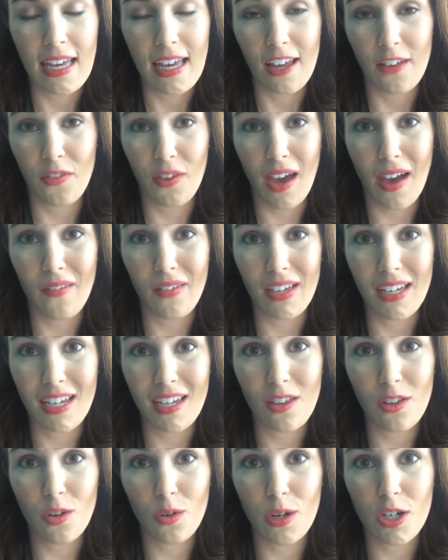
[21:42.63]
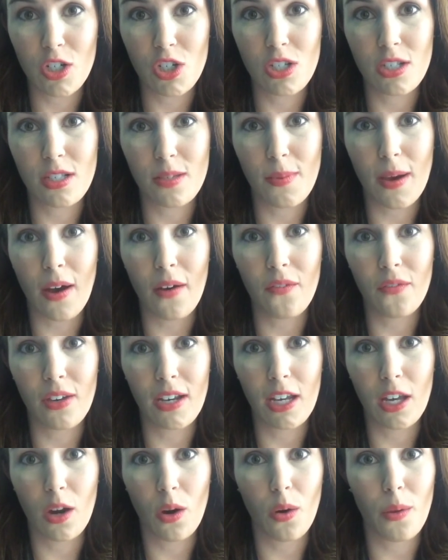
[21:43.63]
If you have any other questions about
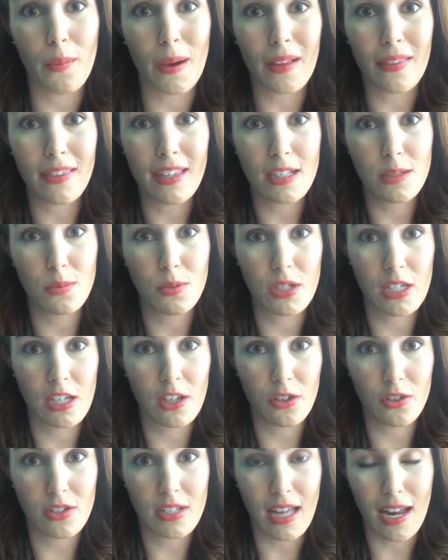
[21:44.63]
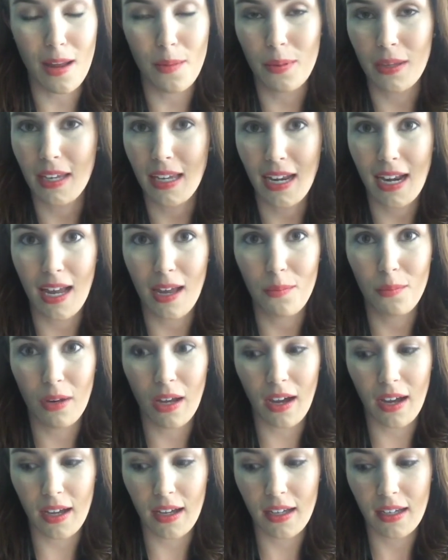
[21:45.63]
video, about this particular setup, again, I'm
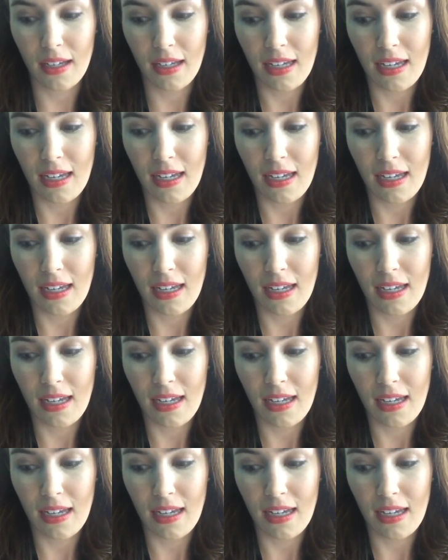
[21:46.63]
not